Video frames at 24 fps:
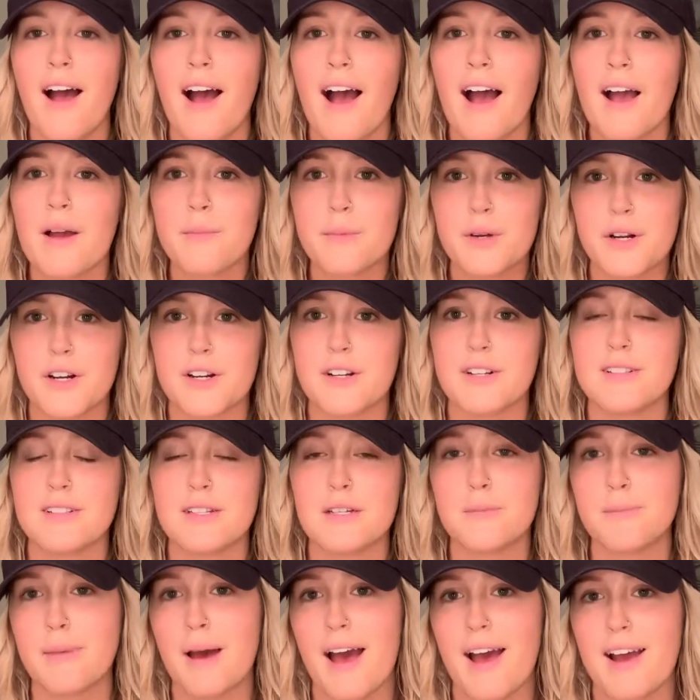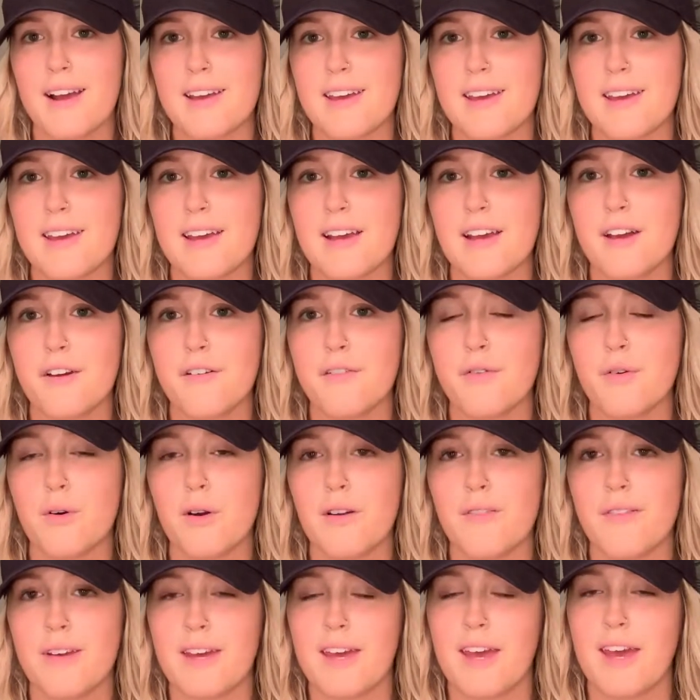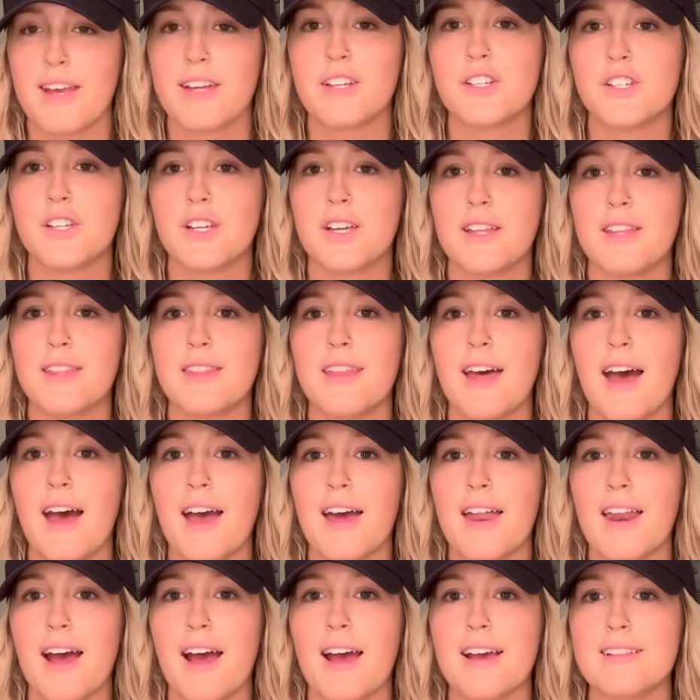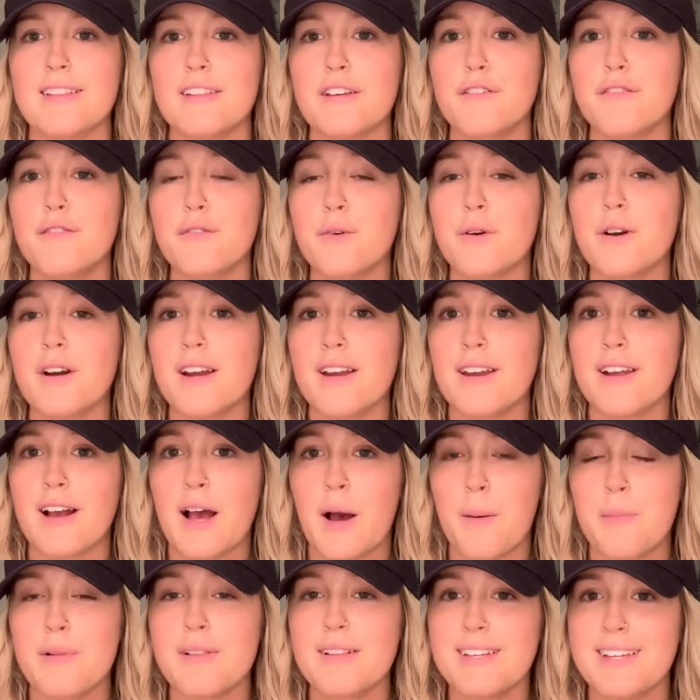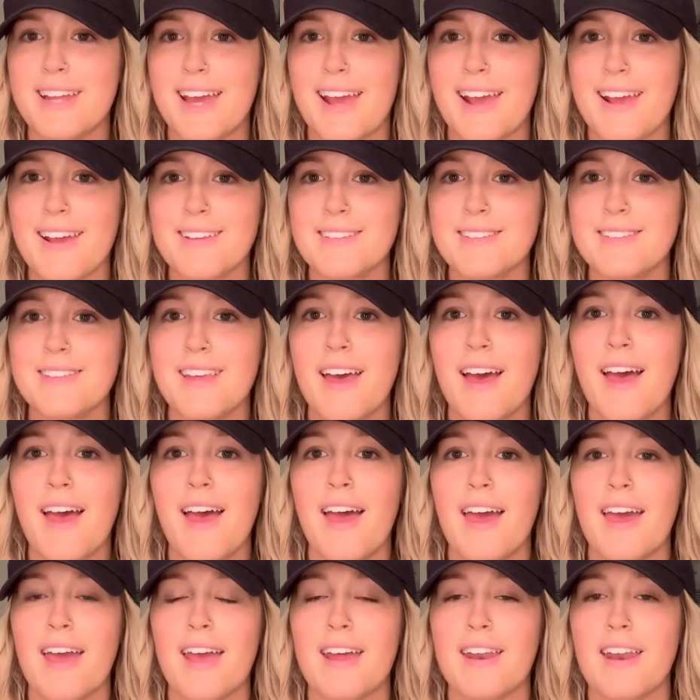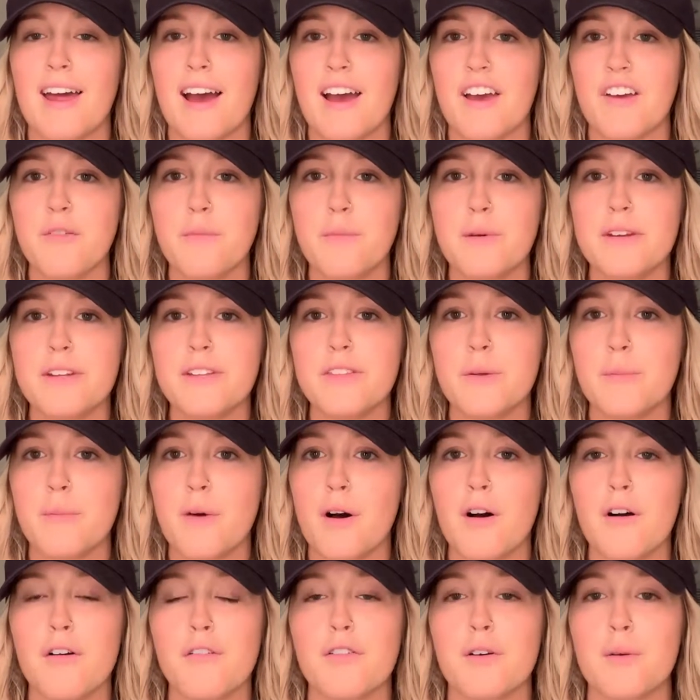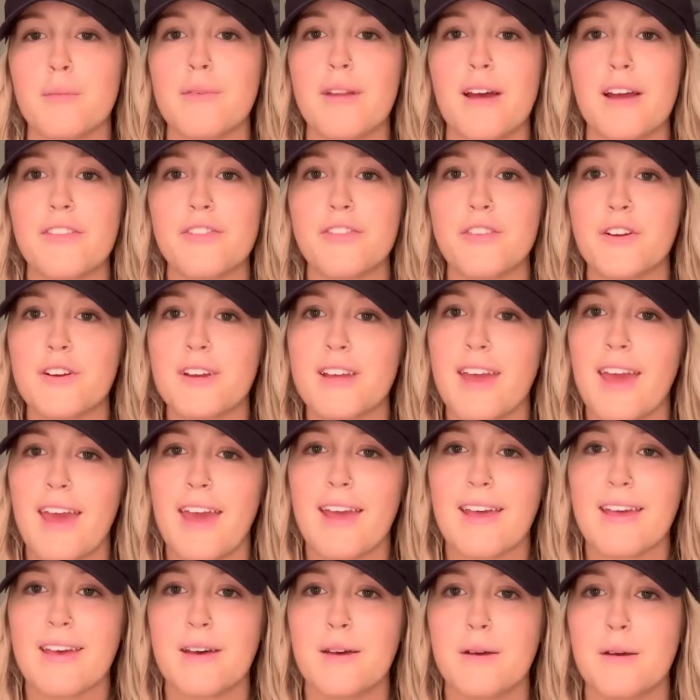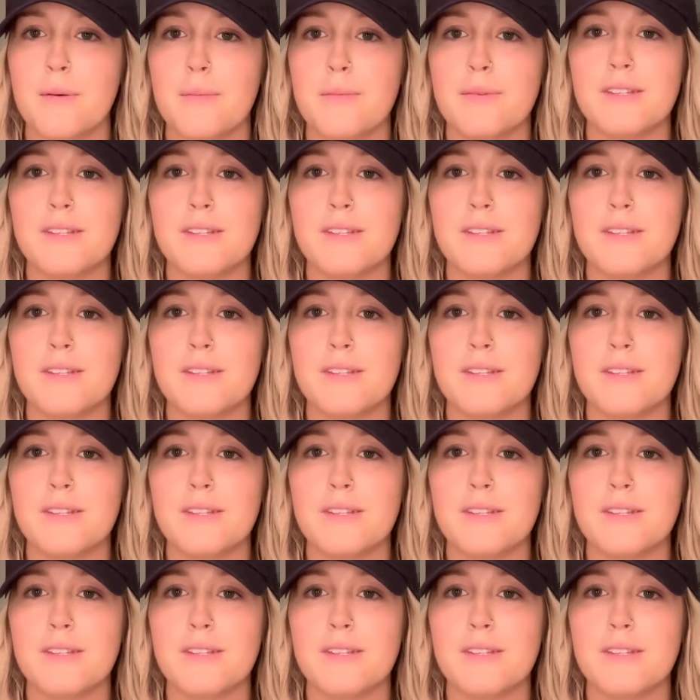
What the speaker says: I'm currently packing for a vacation that I leave for in a couple of days, and I've been at the mall from 9:30 a.m.